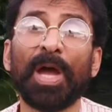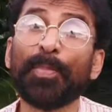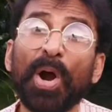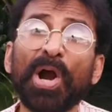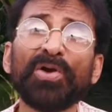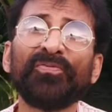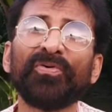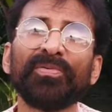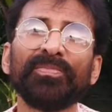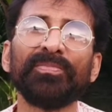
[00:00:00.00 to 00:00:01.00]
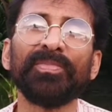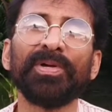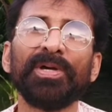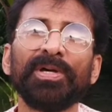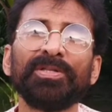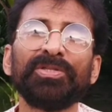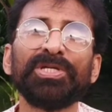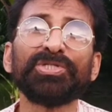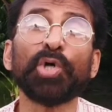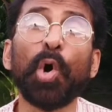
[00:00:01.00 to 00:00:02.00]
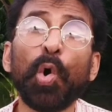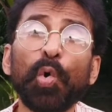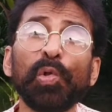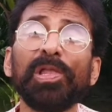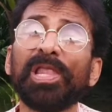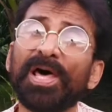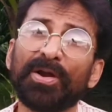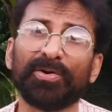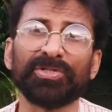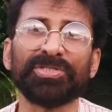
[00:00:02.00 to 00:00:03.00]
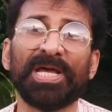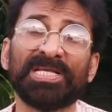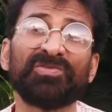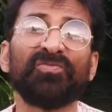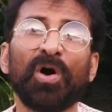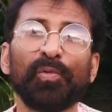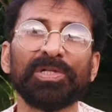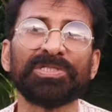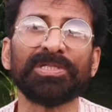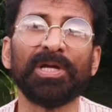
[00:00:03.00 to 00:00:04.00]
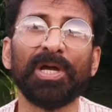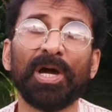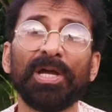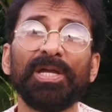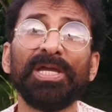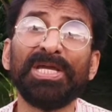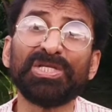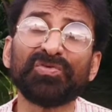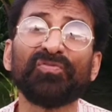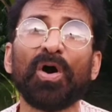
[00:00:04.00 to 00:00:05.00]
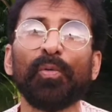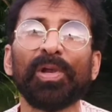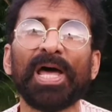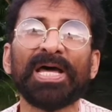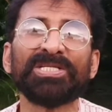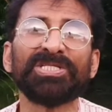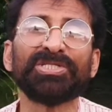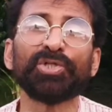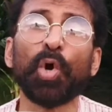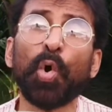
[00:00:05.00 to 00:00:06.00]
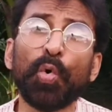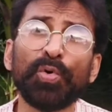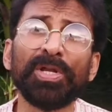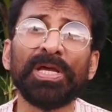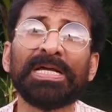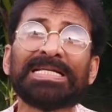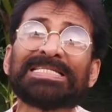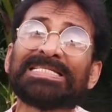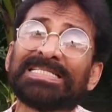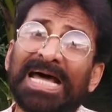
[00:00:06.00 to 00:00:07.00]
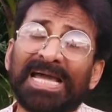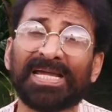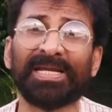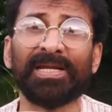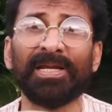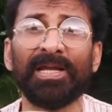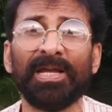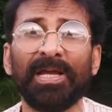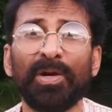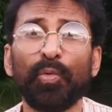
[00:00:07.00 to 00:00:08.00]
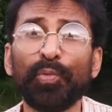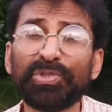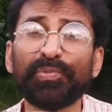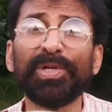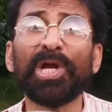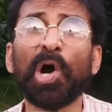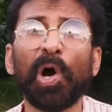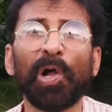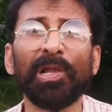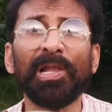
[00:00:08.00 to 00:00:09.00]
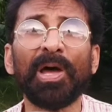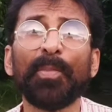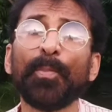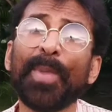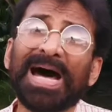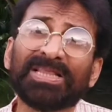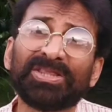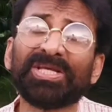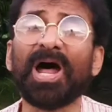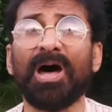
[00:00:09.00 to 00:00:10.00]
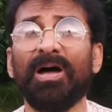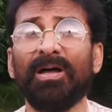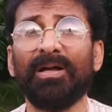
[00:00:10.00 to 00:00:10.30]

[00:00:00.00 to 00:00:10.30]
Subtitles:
apart from these whole letters as vowels, each vowel has its own sign, which we call matra.